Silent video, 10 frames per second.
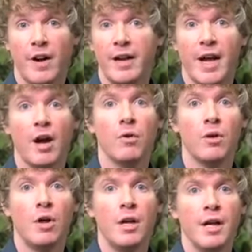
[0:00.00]
find out
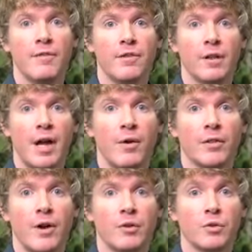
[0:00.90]
if they're allowing
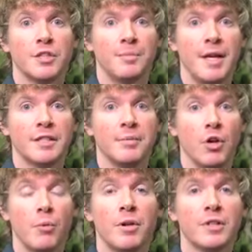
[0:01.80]
their outdoor space to
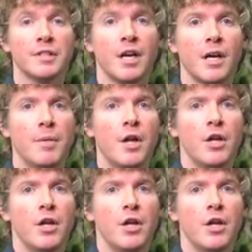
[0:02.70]
be open at this time.